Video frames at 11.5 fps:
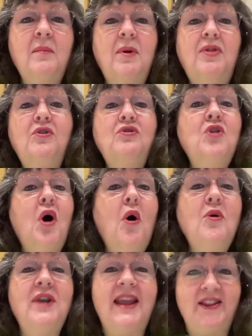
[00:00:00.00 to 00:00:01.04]
But there's
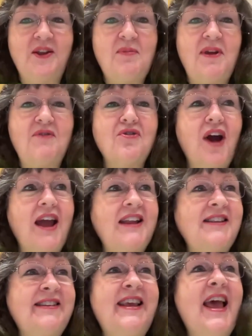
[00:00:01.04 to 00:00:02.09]
no need to be
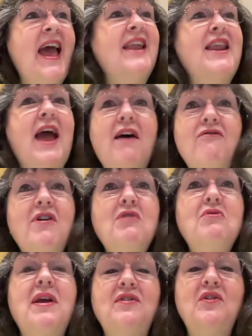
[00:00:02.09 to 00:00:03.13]
frightened and every
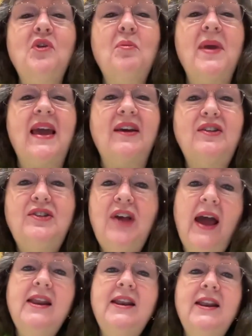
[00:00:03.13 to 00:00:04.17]
reason to be
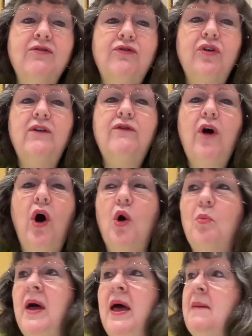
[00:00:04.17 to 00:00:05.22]
excited and full of
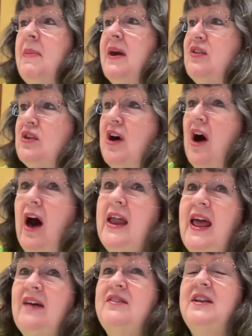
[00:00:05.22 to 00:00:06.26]
hope, because
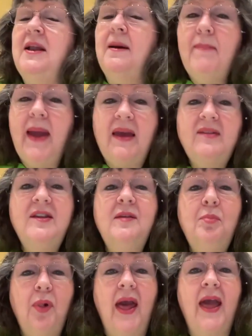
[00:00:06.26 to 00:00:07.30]
God has an
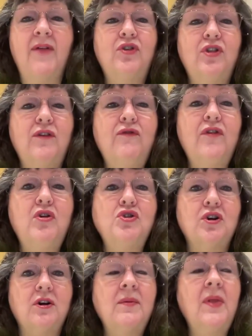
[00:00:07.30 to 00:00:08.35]
amazing plan for the
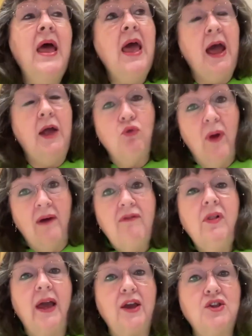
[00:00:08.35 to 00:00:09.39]
future. And
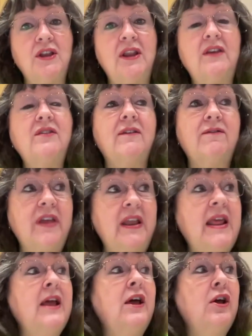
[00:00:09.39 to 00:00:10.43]
Revelation is a
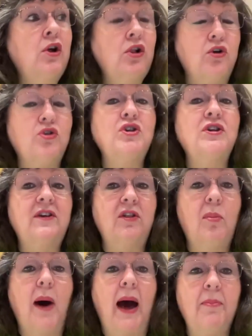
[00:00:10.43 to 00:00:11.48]
fitting conclusion to
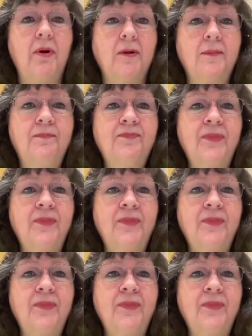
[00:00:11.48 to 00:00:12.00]
the Bible.